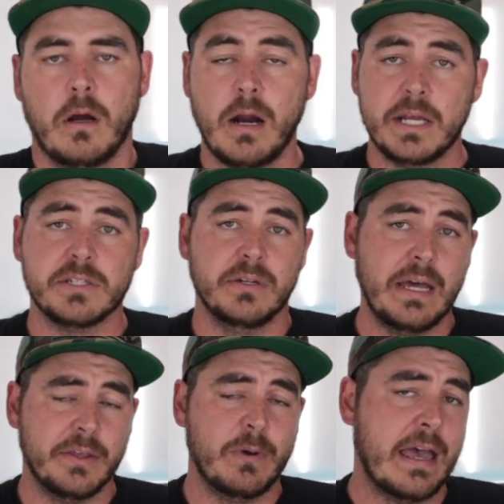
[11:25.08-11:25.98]
All right, so
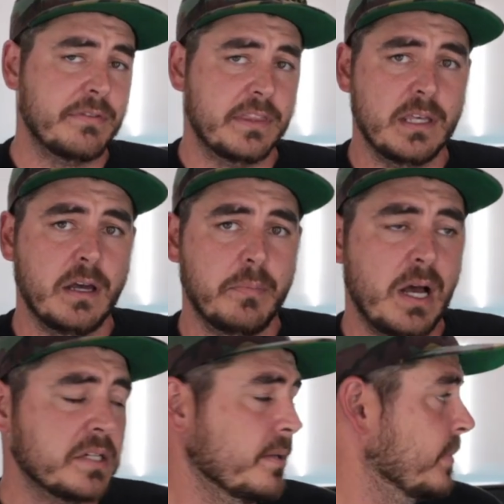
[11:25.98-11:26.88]
now that we have the thing
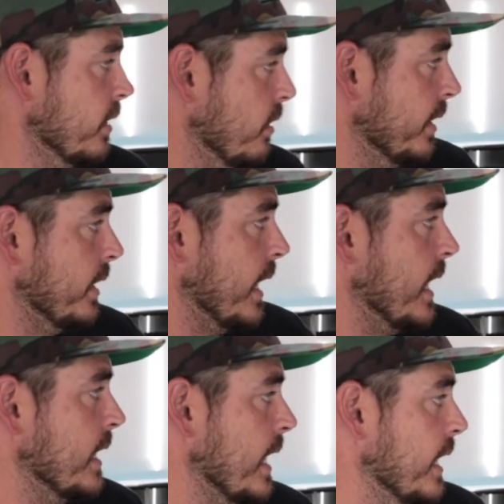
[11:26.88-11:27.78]
unboxed, I'm gonna go
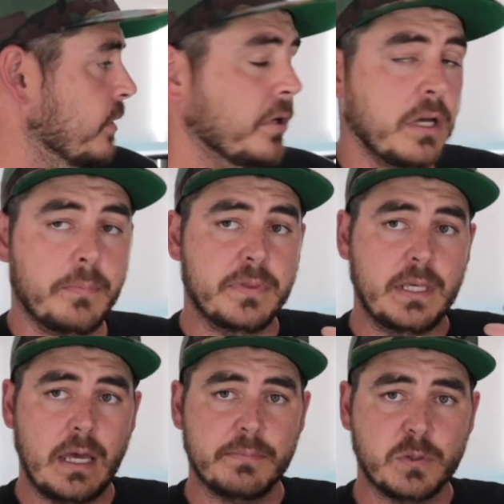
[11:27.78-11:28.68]
ahead and hook up
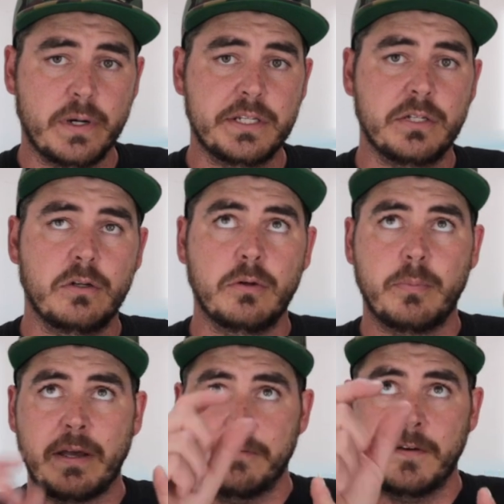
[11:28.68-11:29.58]
the
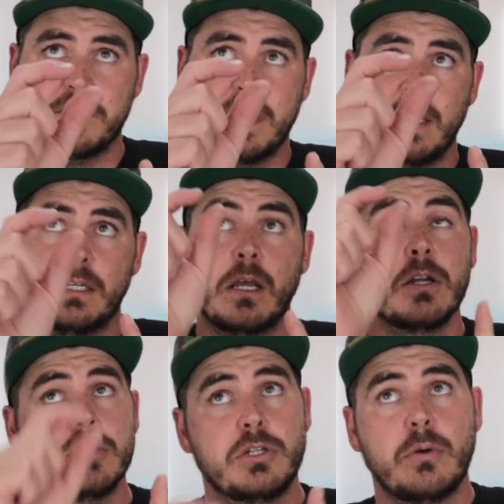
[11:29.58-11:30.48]
M22x15
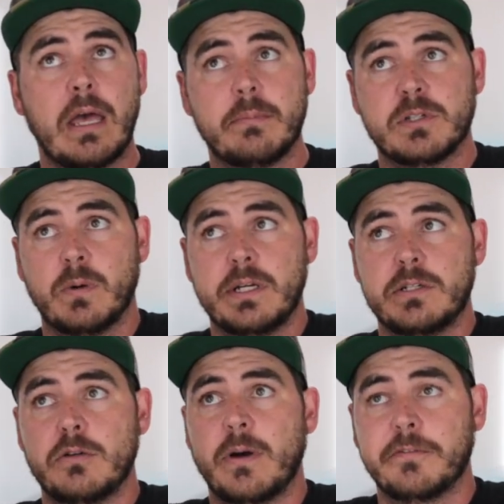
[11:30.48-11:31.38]
to
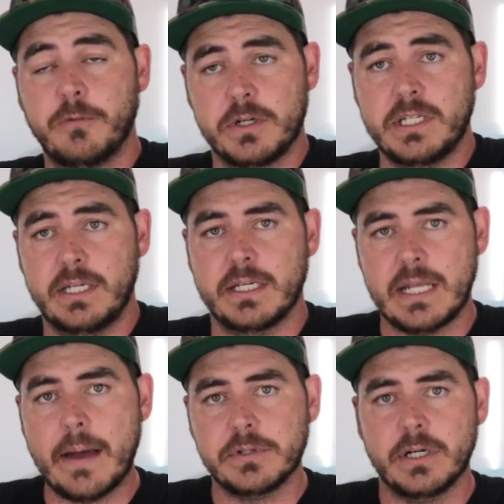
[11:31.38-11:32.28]
M22x14
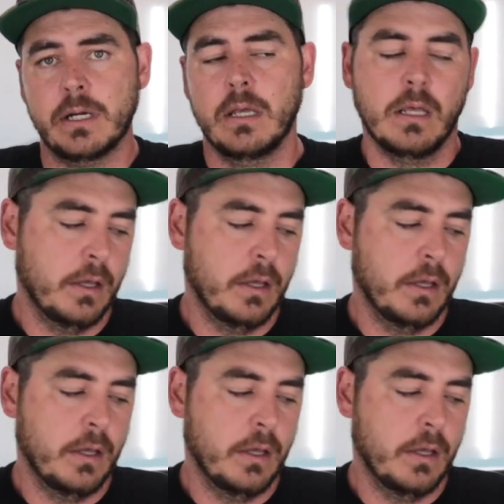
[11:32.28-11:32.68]
adapter,